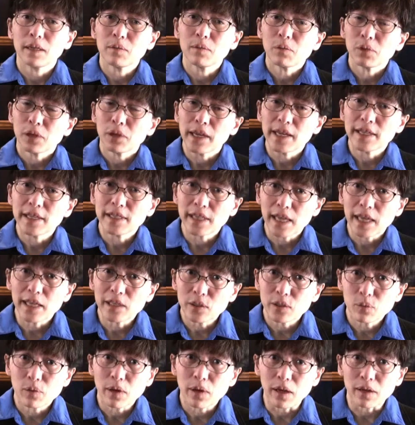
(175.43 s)
in place
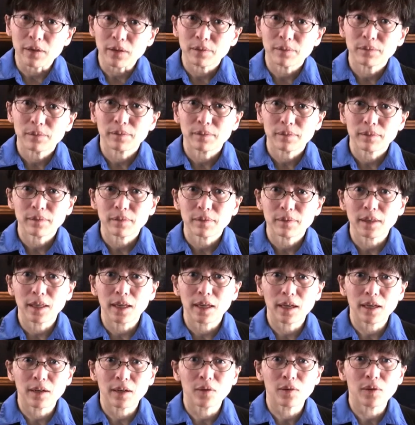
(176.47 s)
as well.
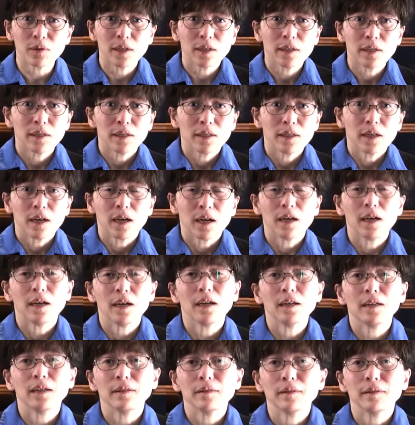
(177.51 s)
Now,
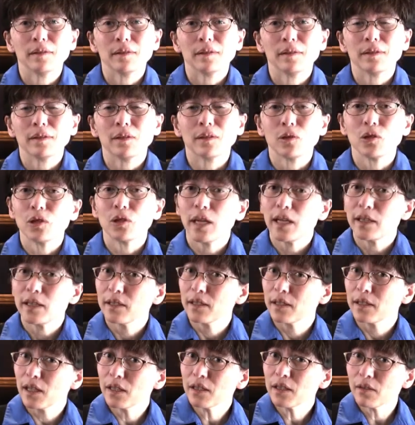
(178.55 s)
so she
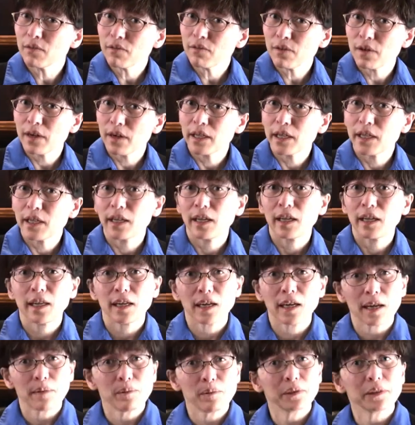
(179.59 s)
had
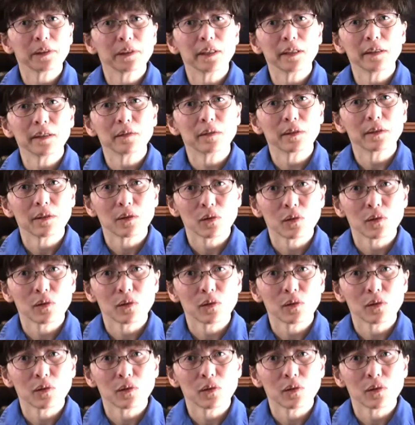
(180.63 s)
schizophrenia, and I believe